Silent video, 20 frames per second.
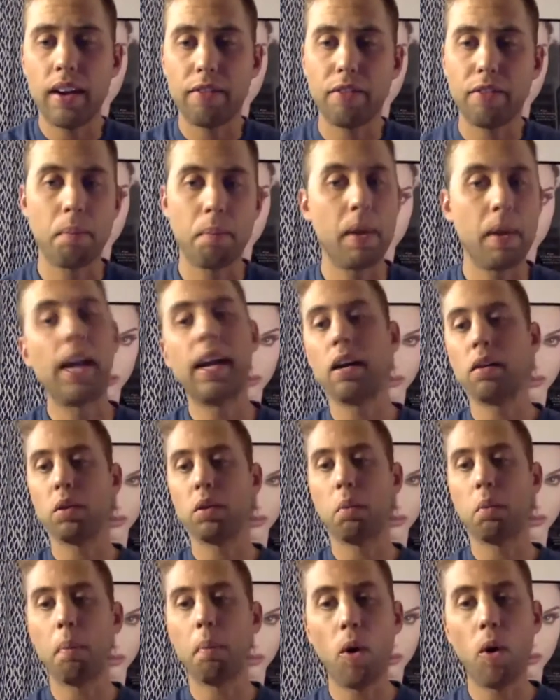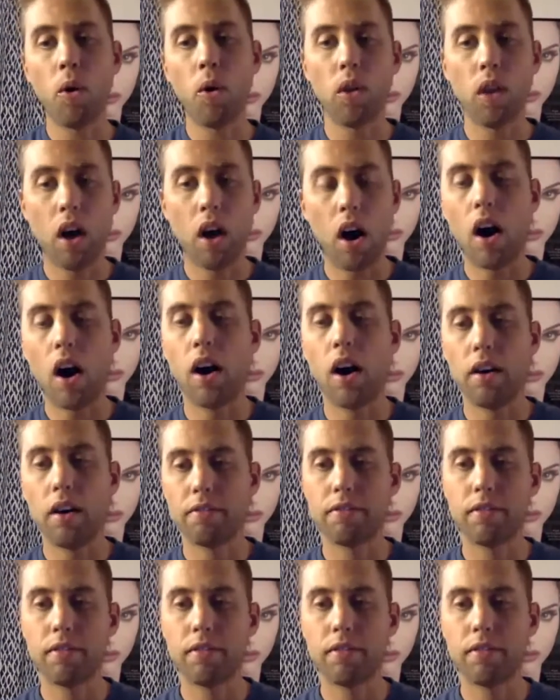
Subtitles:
for being able to pull off